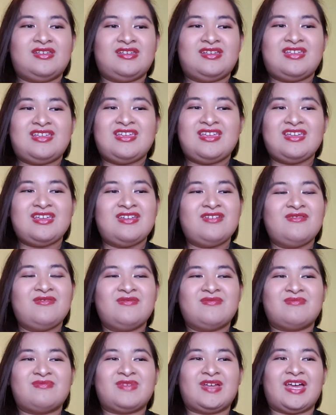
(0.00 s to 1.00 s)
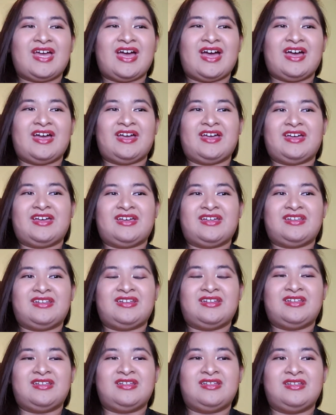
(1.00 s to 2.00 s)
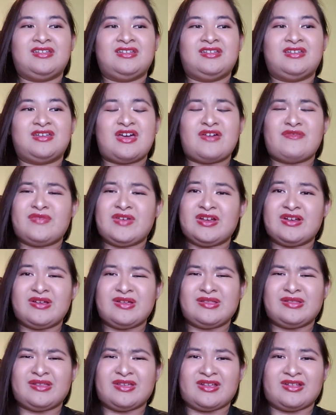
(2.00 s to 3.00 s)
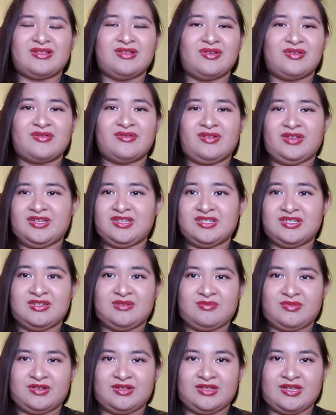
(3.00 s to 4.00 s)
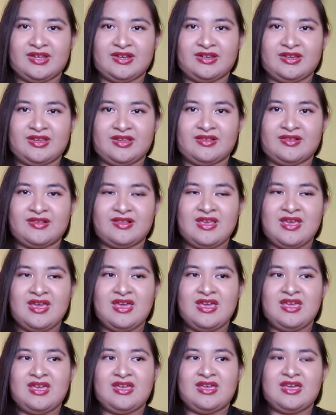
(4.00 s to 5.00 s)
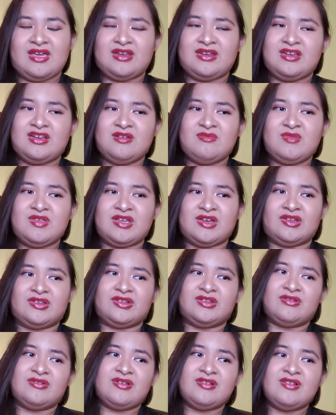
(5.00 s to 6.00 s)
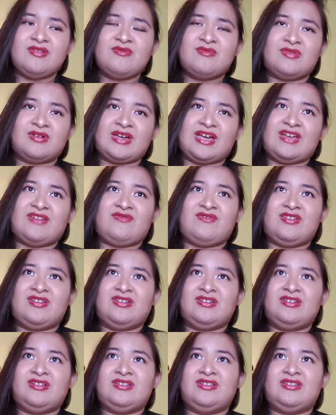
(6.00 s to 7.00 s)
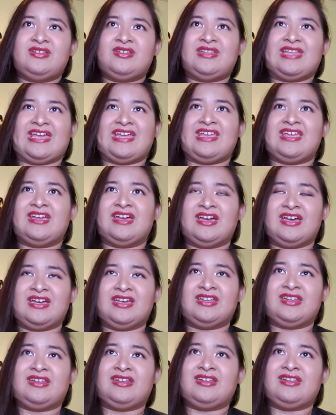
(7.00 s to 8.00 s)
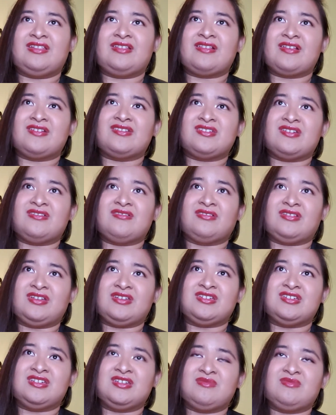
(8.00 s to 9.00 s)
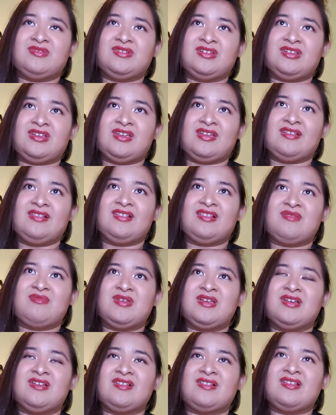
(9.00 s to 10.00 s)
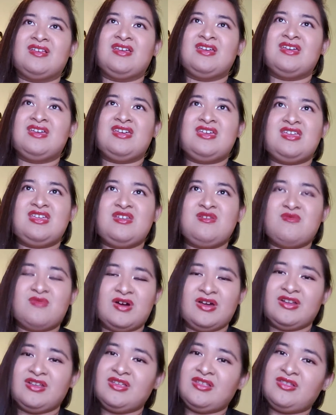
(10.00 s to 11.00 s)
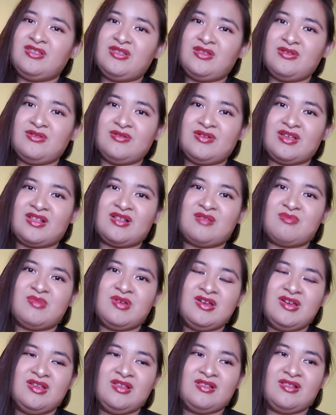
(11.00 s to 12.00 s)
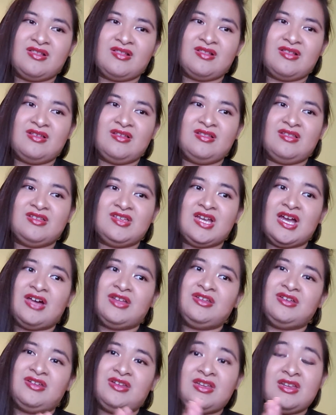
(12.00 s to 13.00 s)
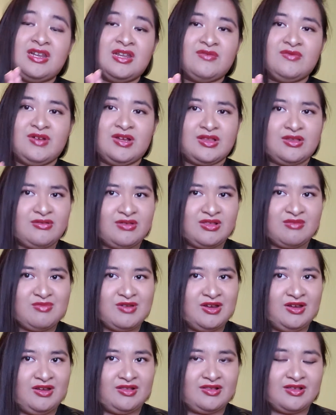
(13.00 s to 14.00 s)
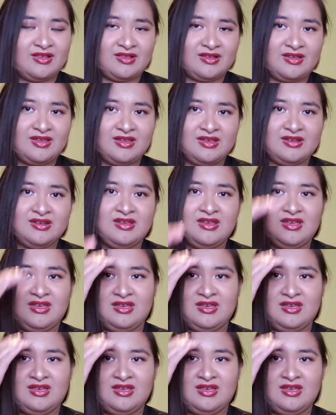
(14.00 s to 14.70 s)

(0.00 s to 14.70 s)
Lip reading: He had a very like close relationship with a lot of kids. And hear me out. The reason I feel that he had such a relationship with the kids is because he wanted to experience the childhood he never got to experience as a kid.